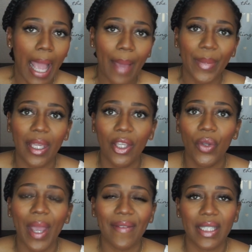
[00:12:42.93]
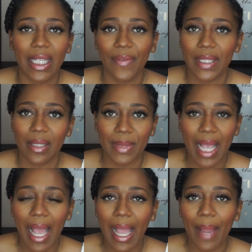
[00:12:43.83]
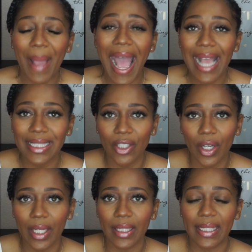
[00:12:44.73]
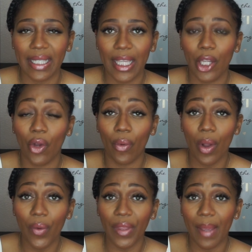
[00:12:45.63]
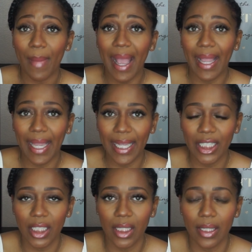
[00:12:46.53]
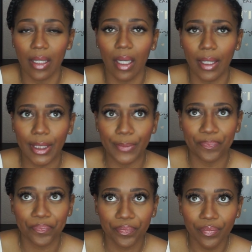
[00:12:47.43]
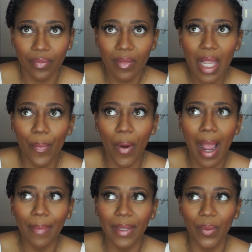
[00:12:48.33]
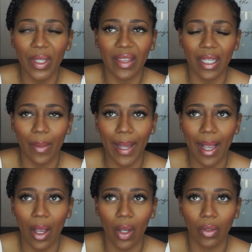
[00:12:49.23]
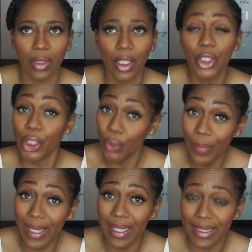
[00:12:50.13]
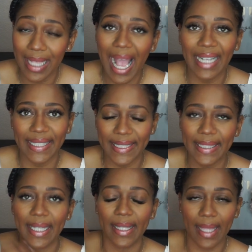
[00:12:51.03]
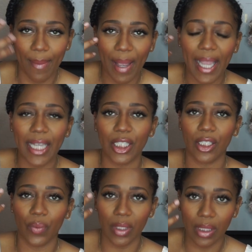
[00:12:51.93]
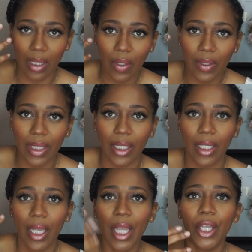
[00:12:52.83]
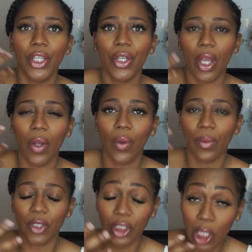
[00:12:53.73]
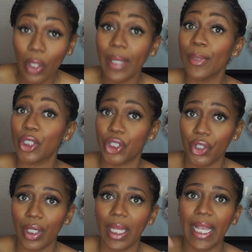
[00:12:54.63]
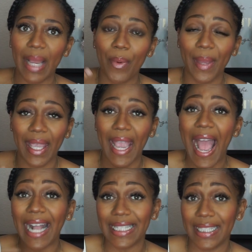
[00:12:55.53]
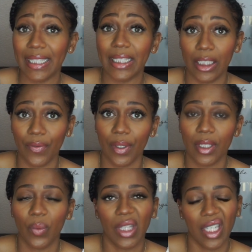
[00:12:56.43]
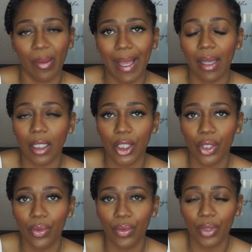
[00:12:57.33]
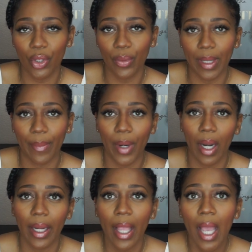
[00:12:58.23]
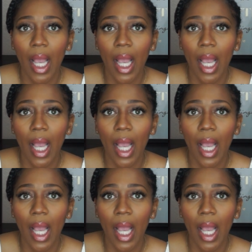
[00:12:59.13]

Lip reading: I mean, you have to give it some time. I started seeing growth in my edges probably within about 2 months. I could see that my edges were slowly but surely coming back in. I could tell a difference within about a two month mark.